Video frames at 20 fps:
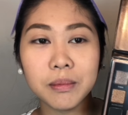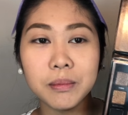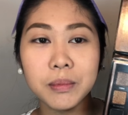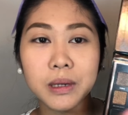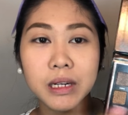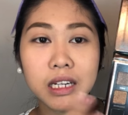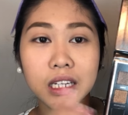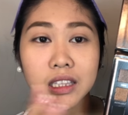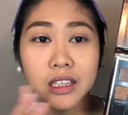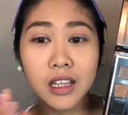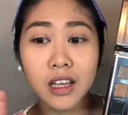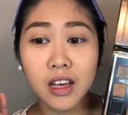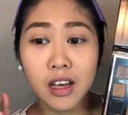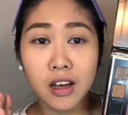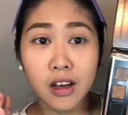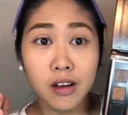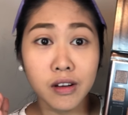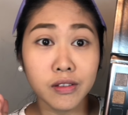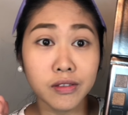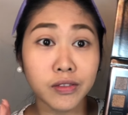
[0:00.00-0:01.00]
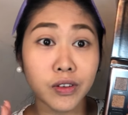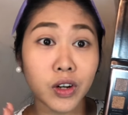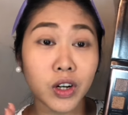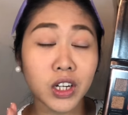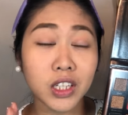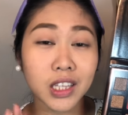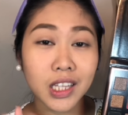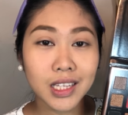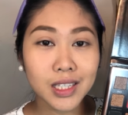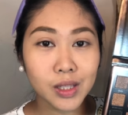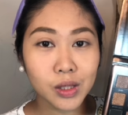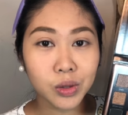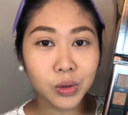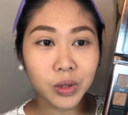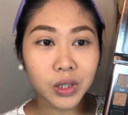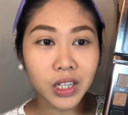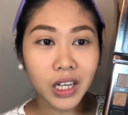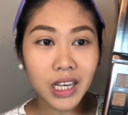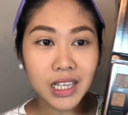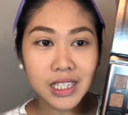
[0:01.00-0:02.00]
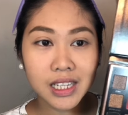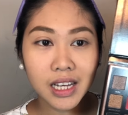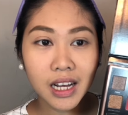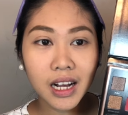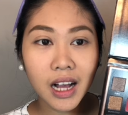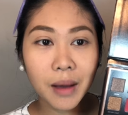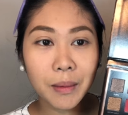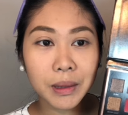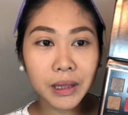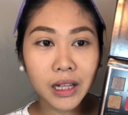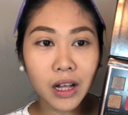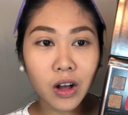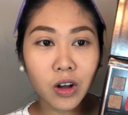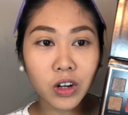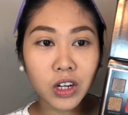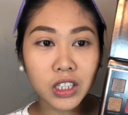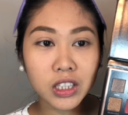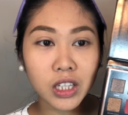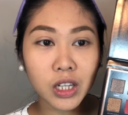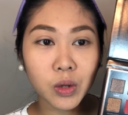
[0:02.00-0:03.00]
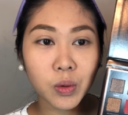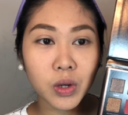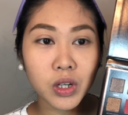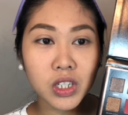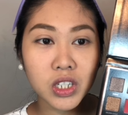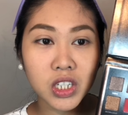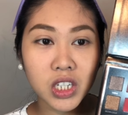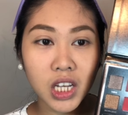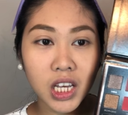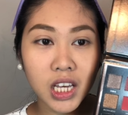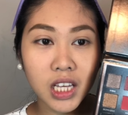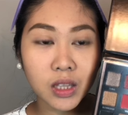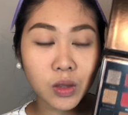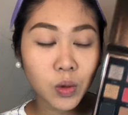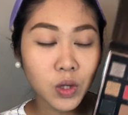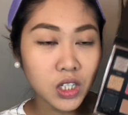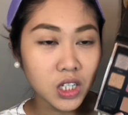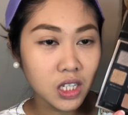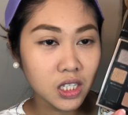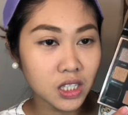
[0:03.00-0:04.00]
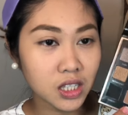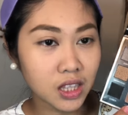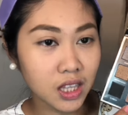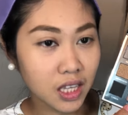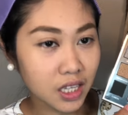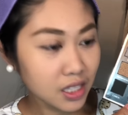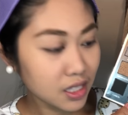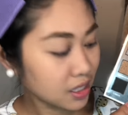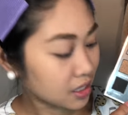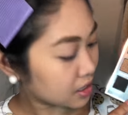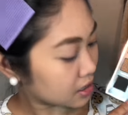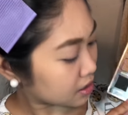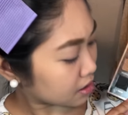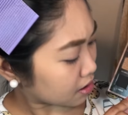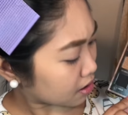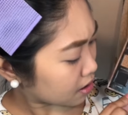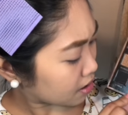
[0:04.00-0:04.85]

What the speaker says: But, for this look guys, gagamit lang ako ng dalawang shade, which is this